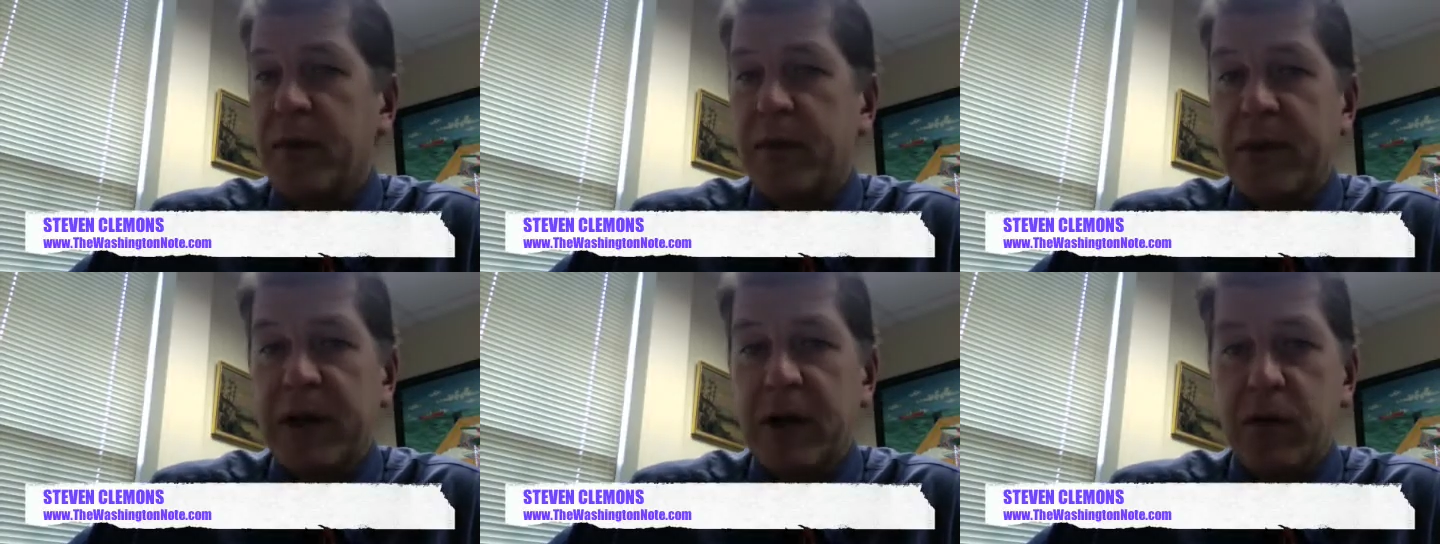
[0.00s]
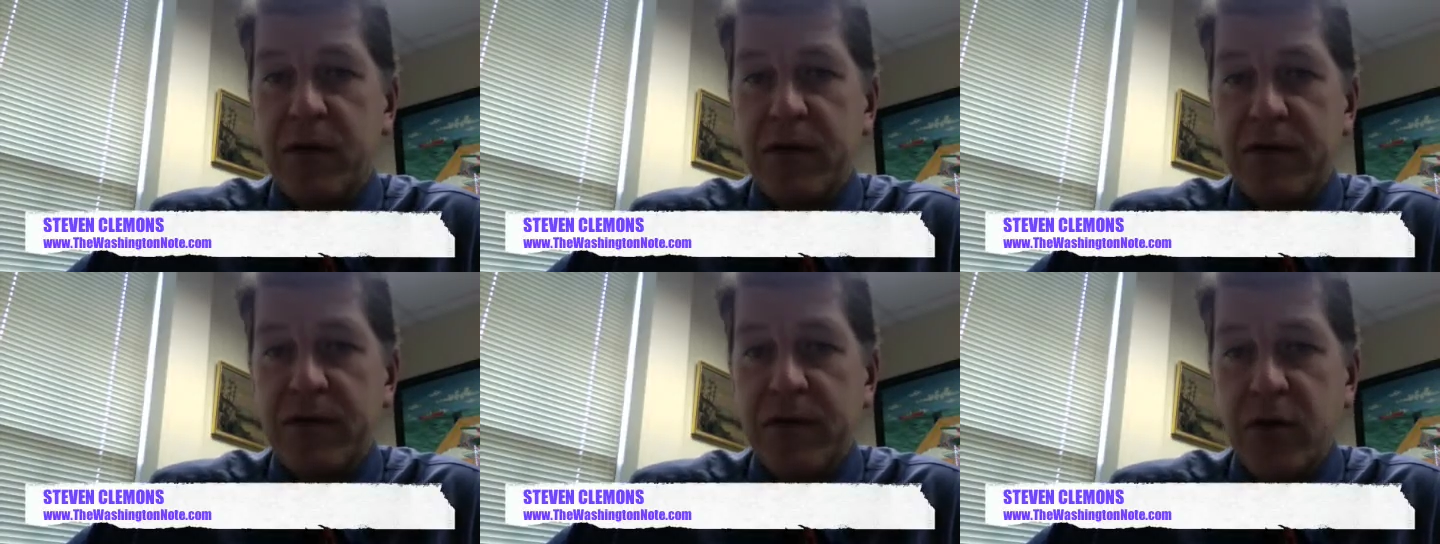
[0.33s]
I'm here
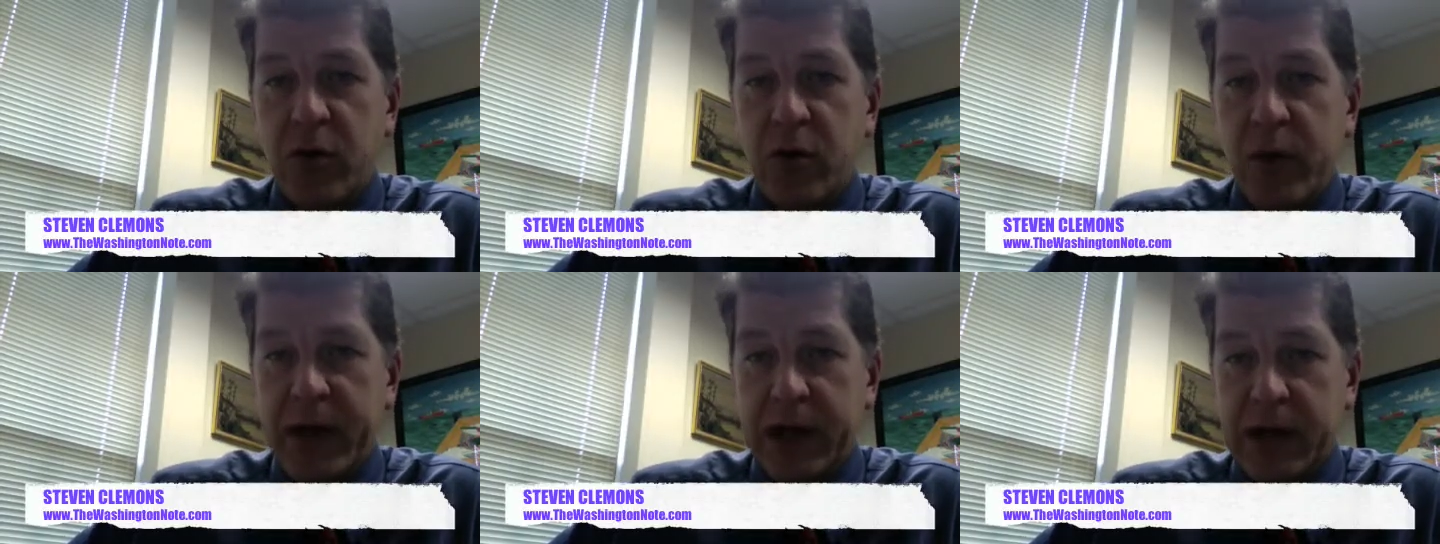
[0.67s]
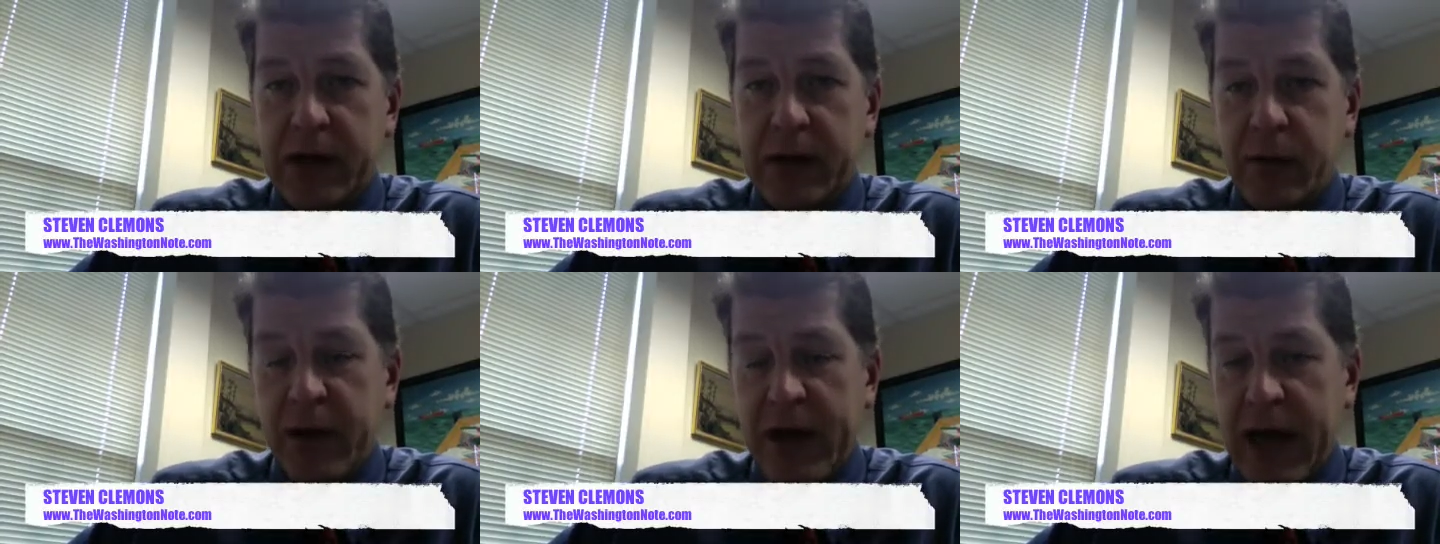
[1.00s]
with a few
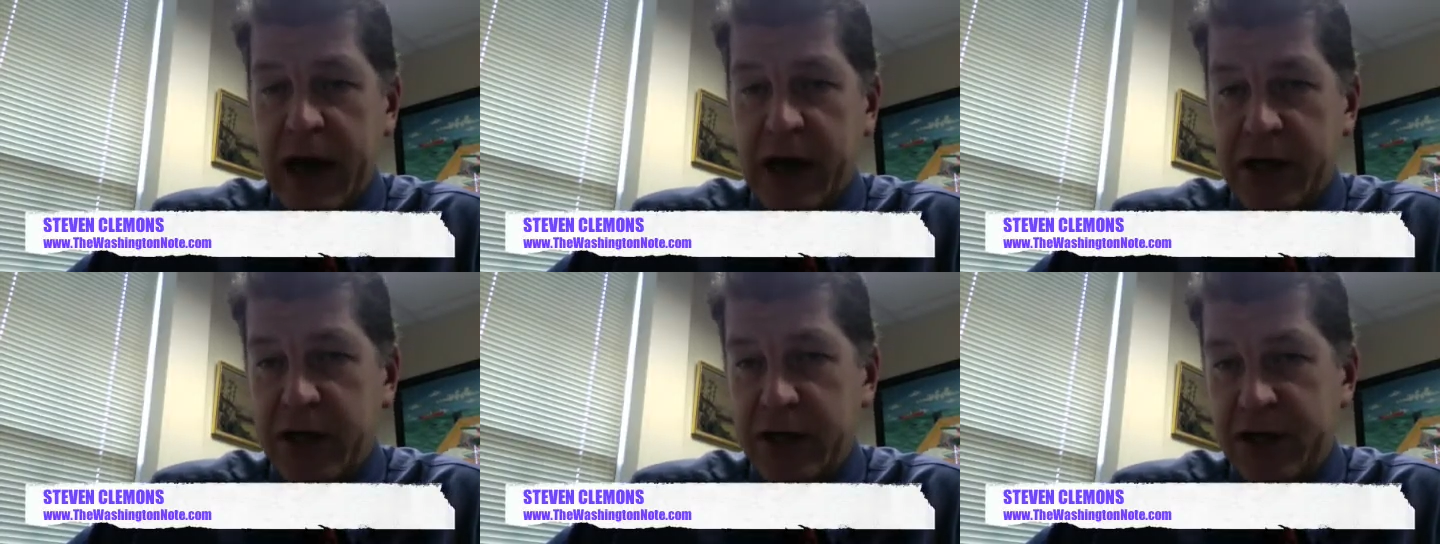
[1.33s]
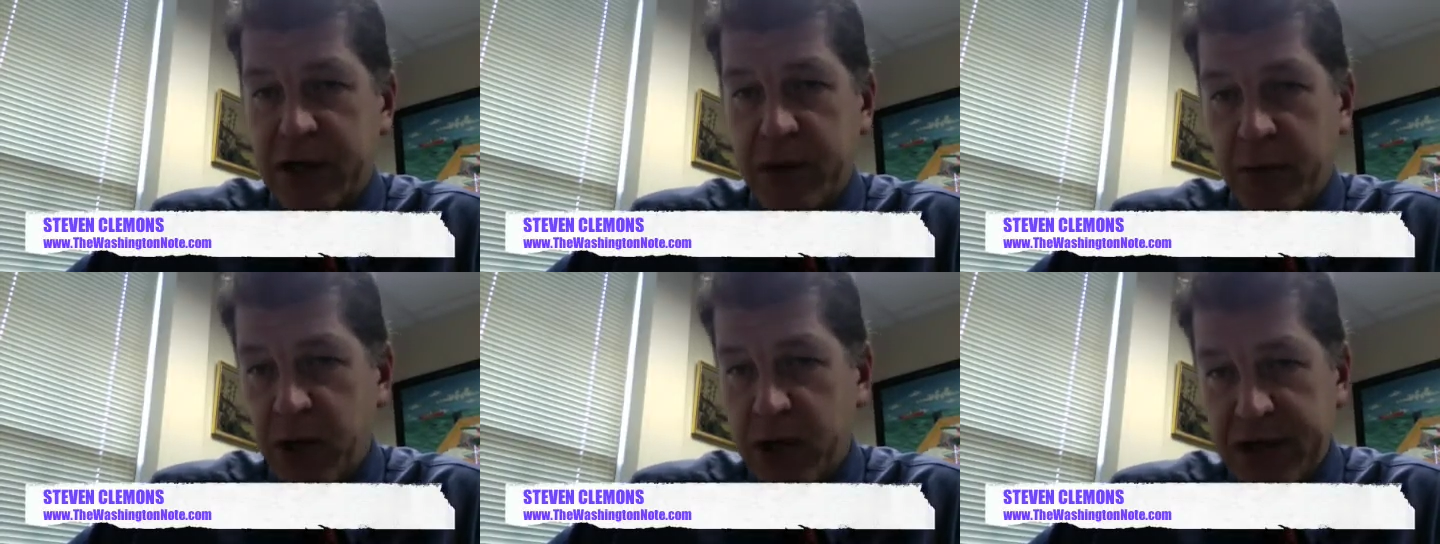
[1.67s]
quick reactions
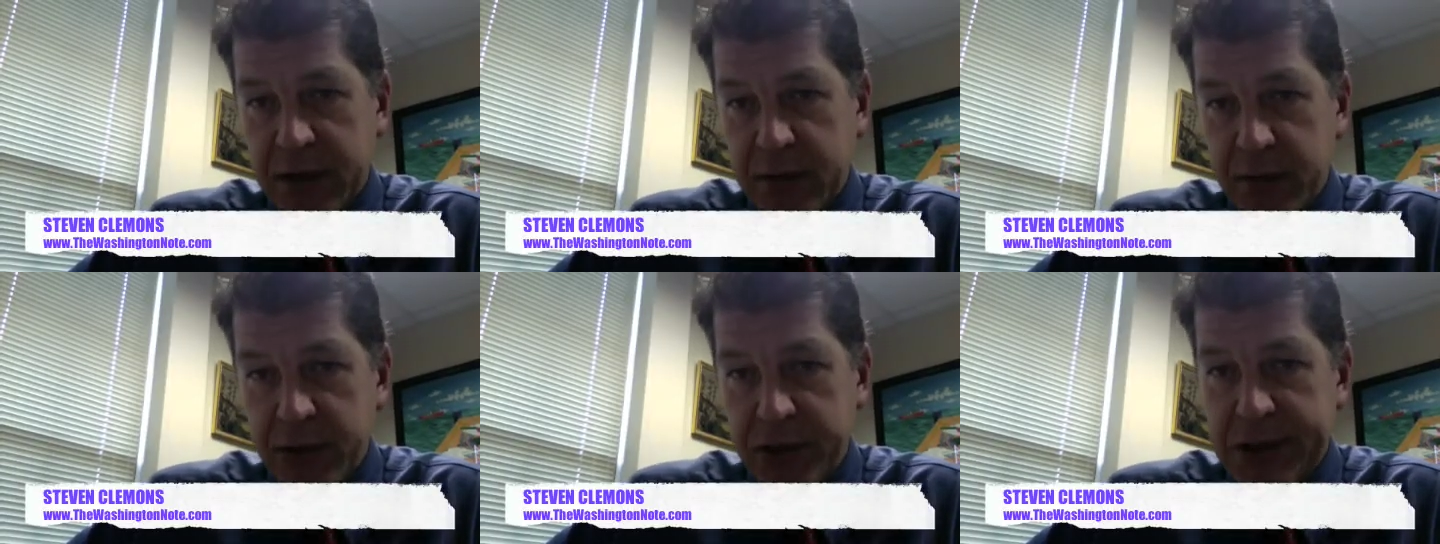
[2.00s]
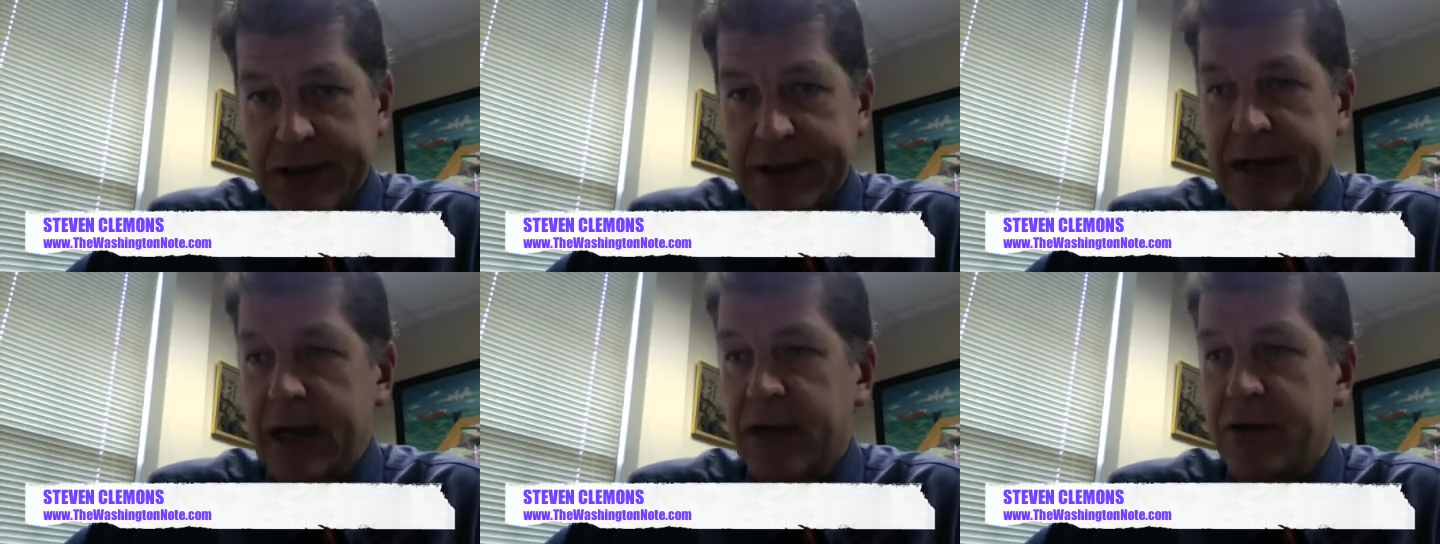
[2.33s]
to President
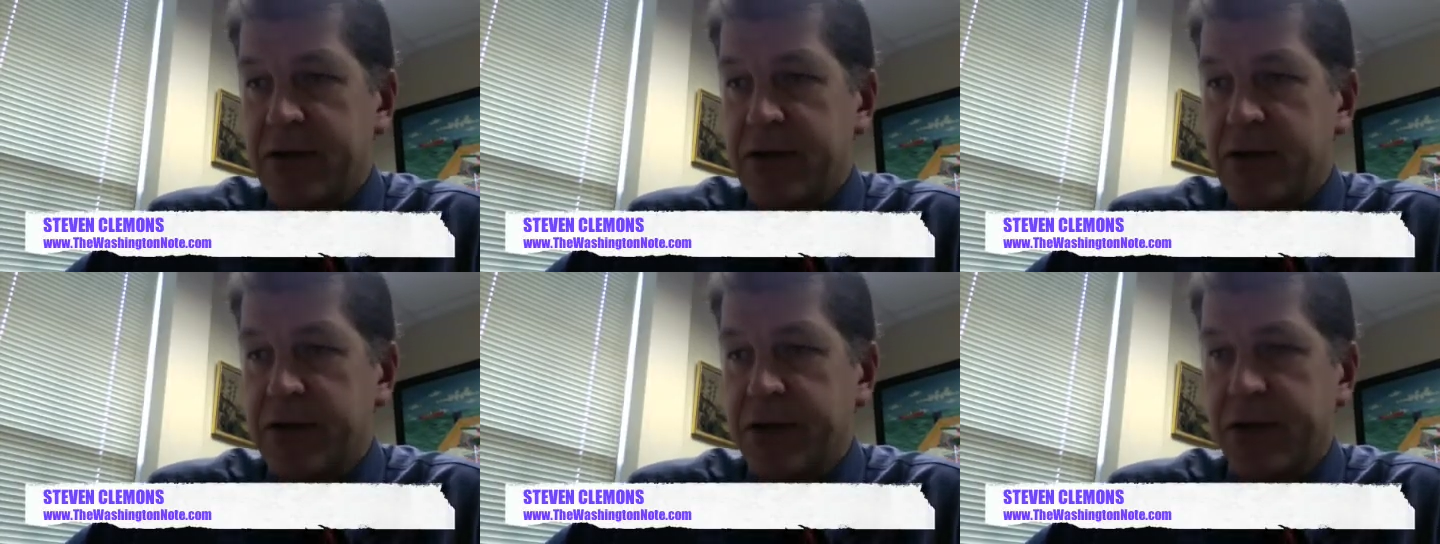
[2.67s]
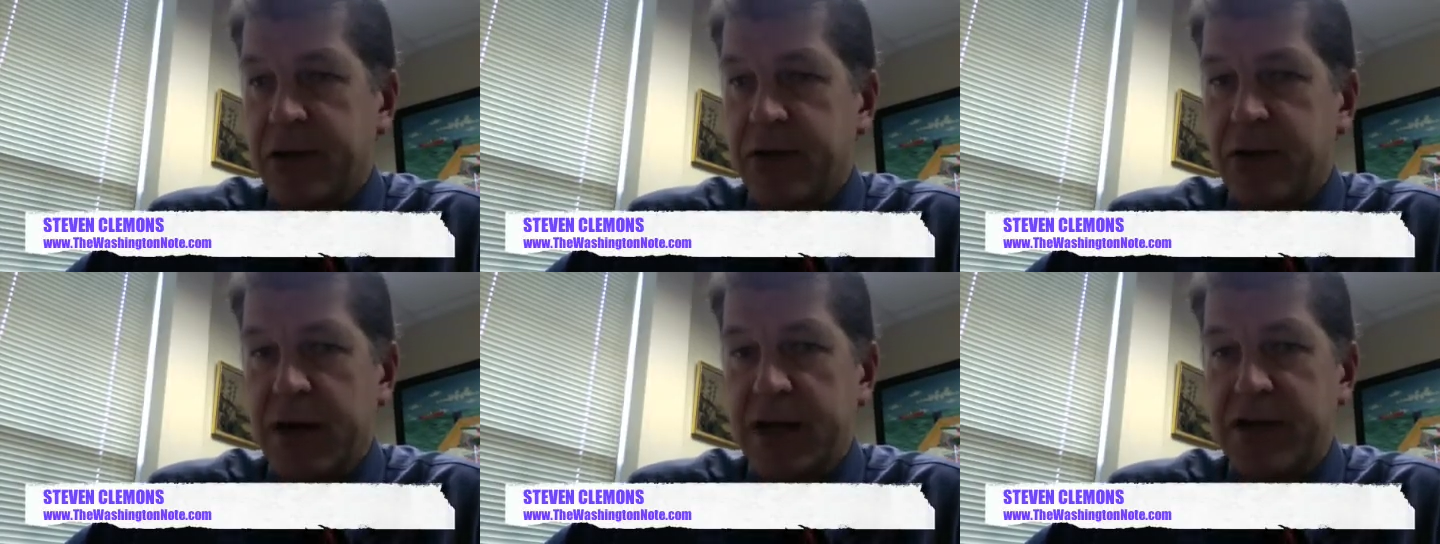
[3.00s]
Bush's State of the Union
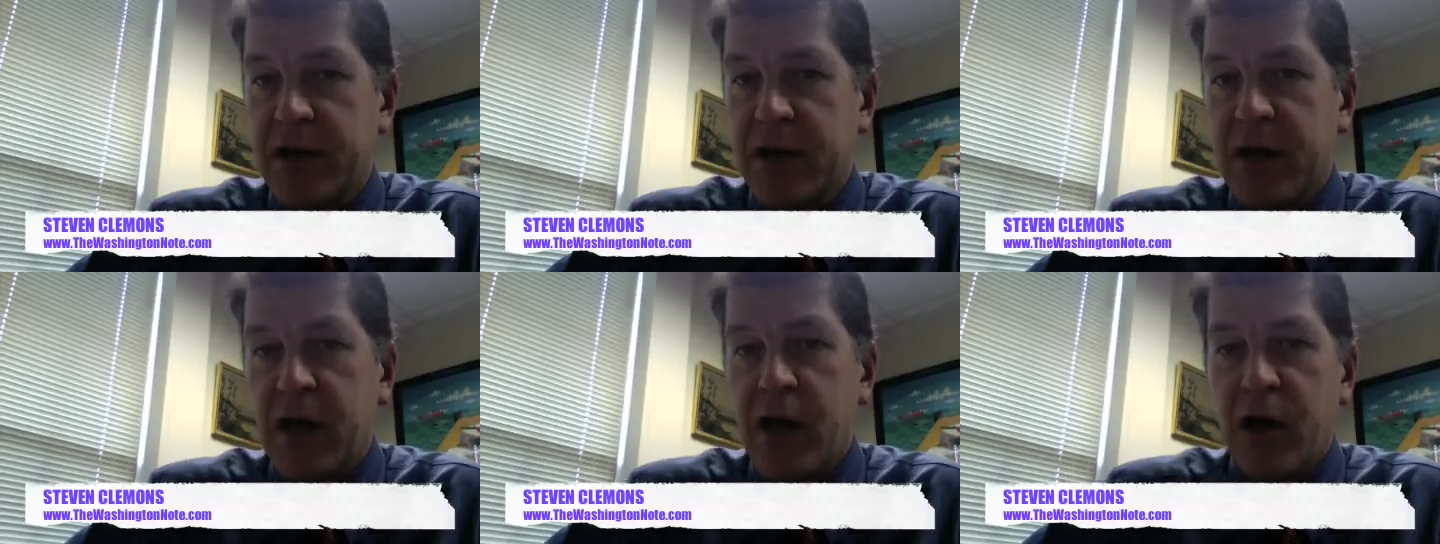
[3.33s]
address.